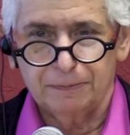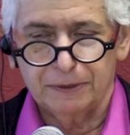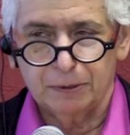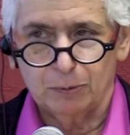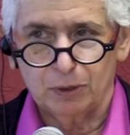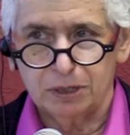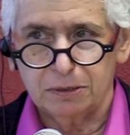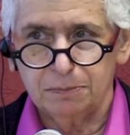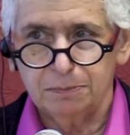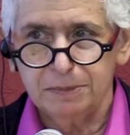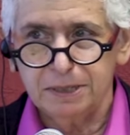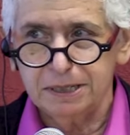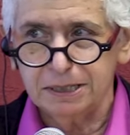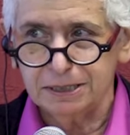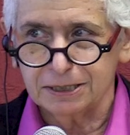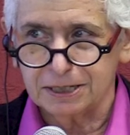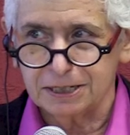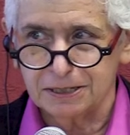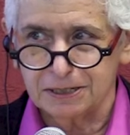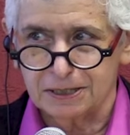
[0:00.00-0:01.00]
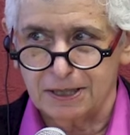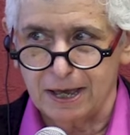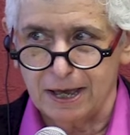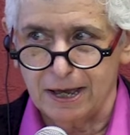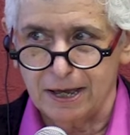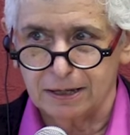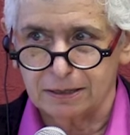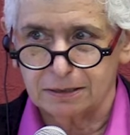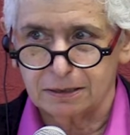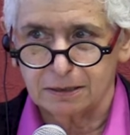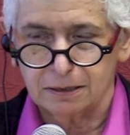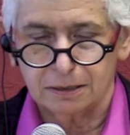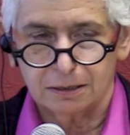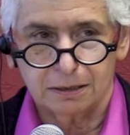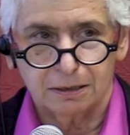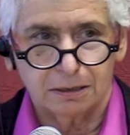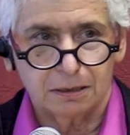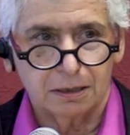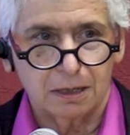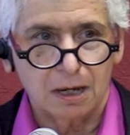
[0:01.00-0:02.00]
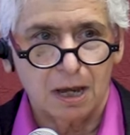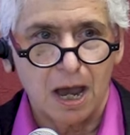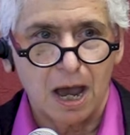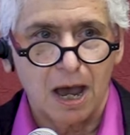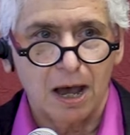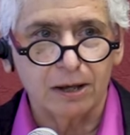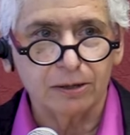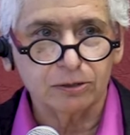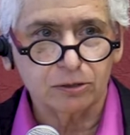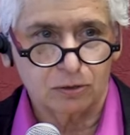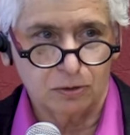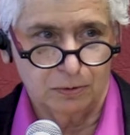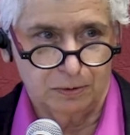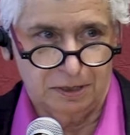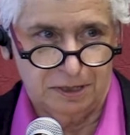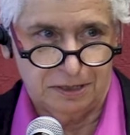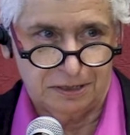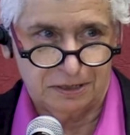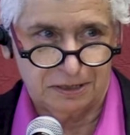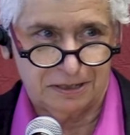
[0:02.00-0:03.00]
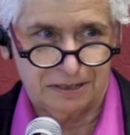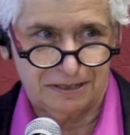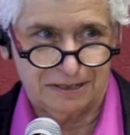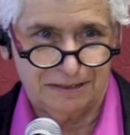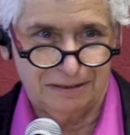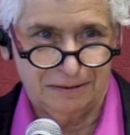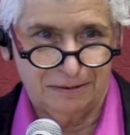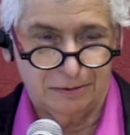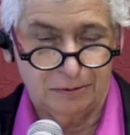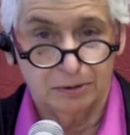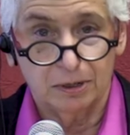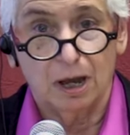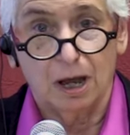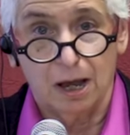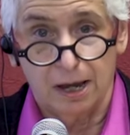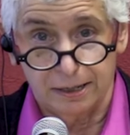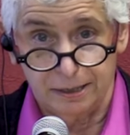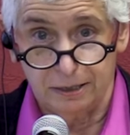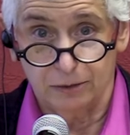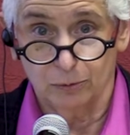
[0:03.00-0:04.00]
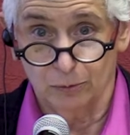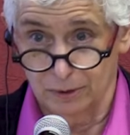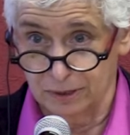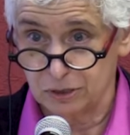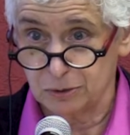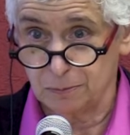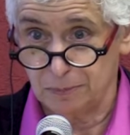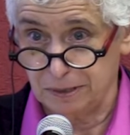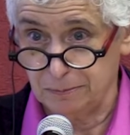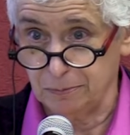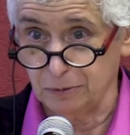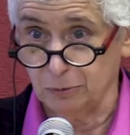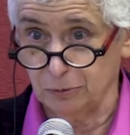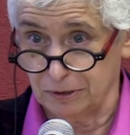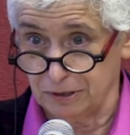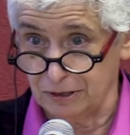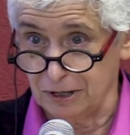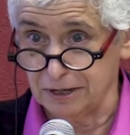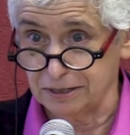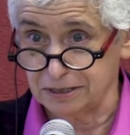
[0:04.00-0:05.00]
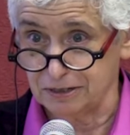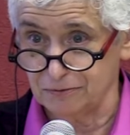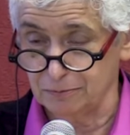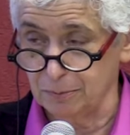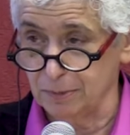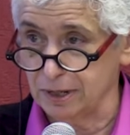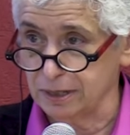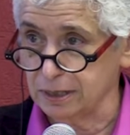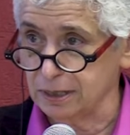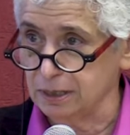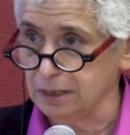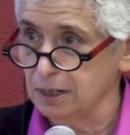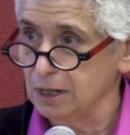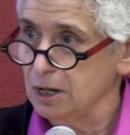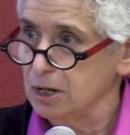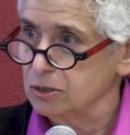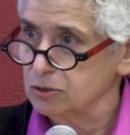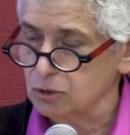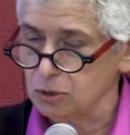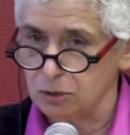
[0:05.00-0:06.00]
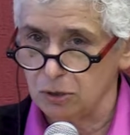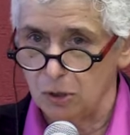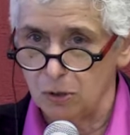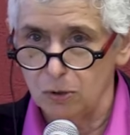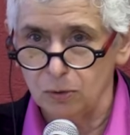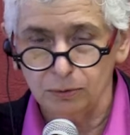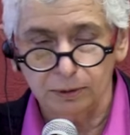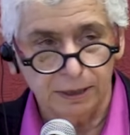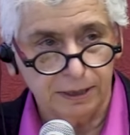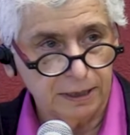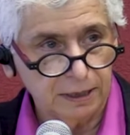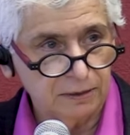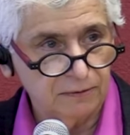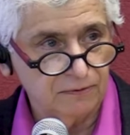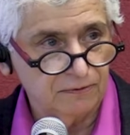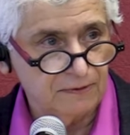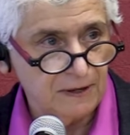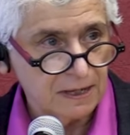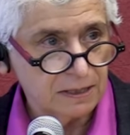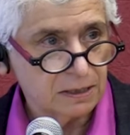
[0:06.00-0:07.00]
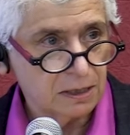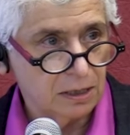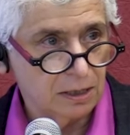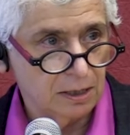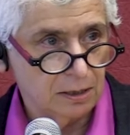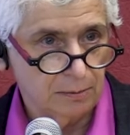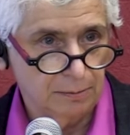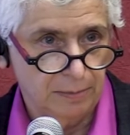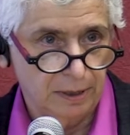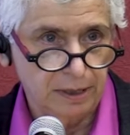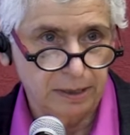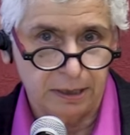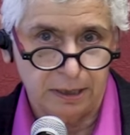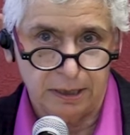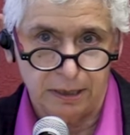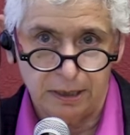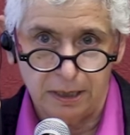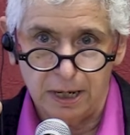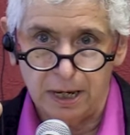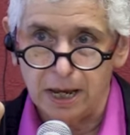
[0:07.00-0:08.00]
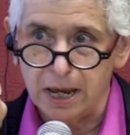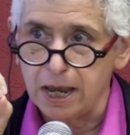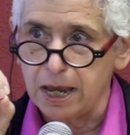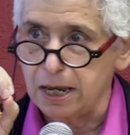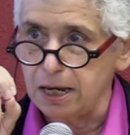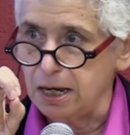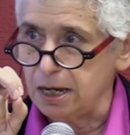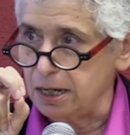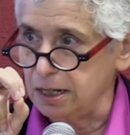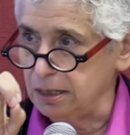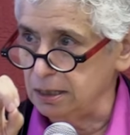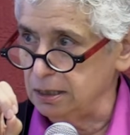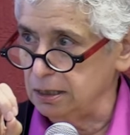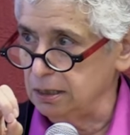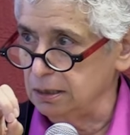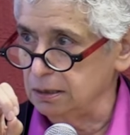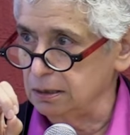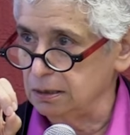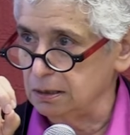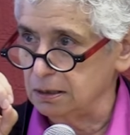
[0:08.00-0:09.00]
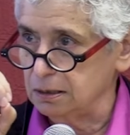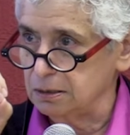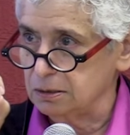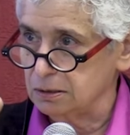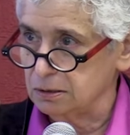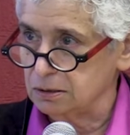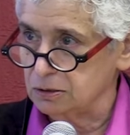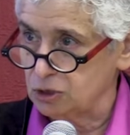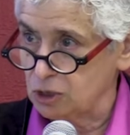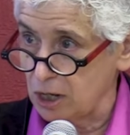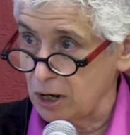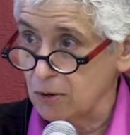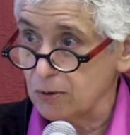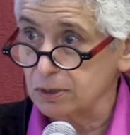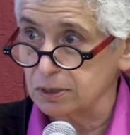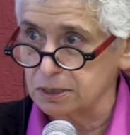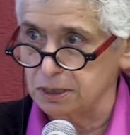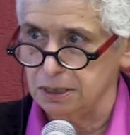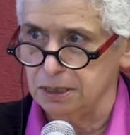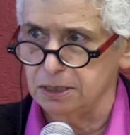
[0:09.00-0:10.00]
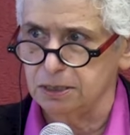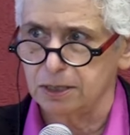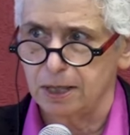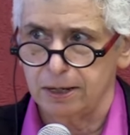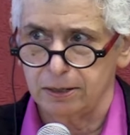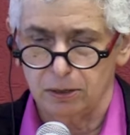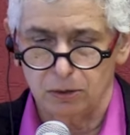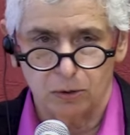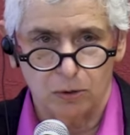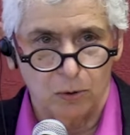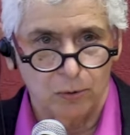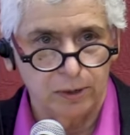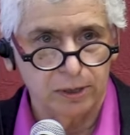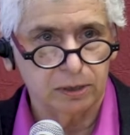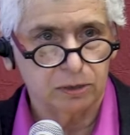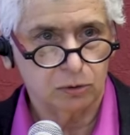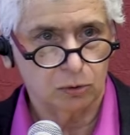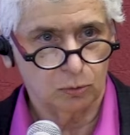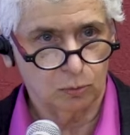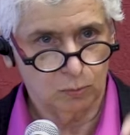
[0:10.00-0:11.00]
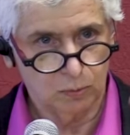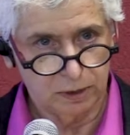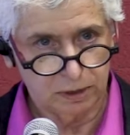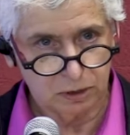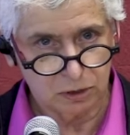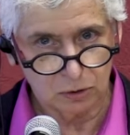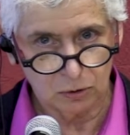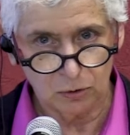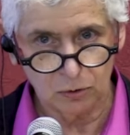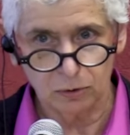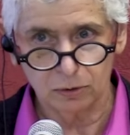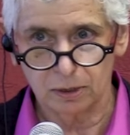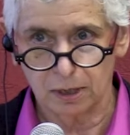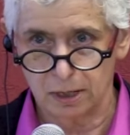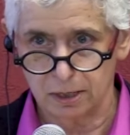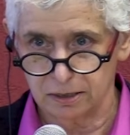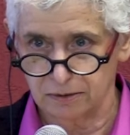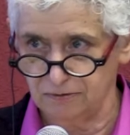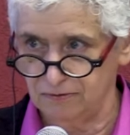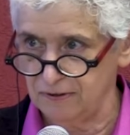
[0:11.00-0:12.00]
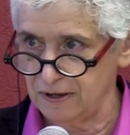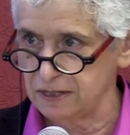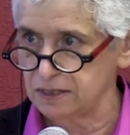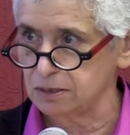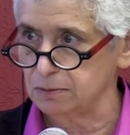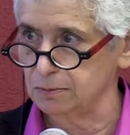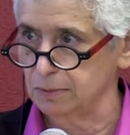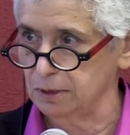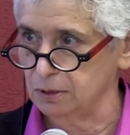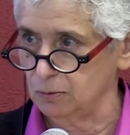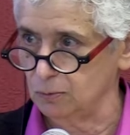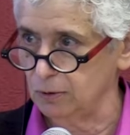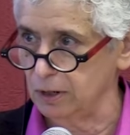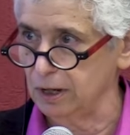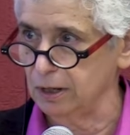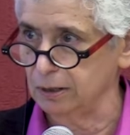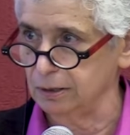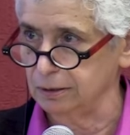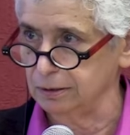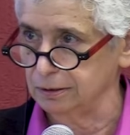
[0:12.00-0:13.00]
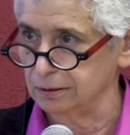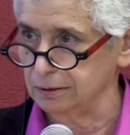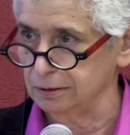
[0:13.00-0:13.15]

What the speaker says: What it means is that altruists, i.e. rich people with lots of money, should only invest their money in charities that are going to return on investment well.